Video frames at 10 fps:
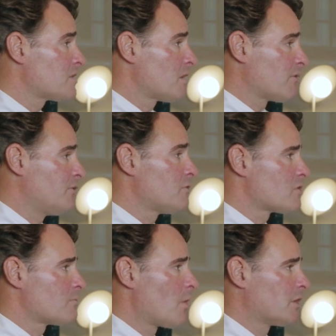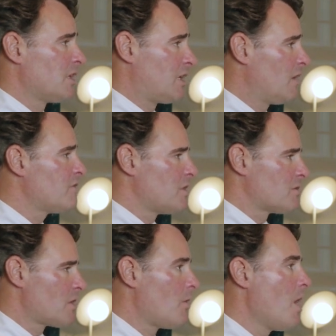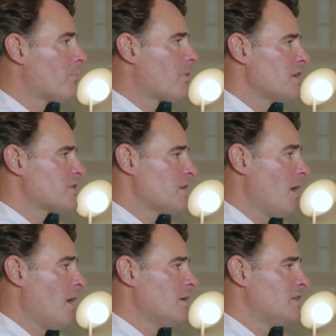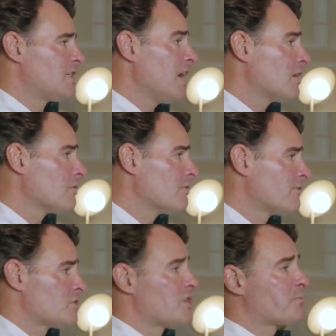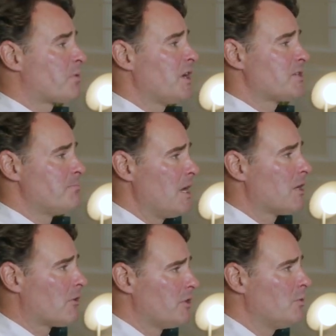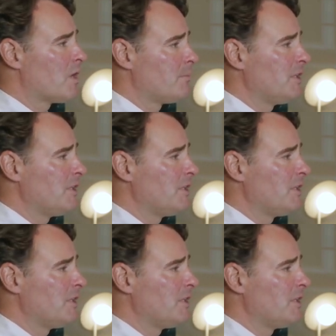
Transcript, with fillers: that the futures market gives you. So price taker versus price maker. You want to be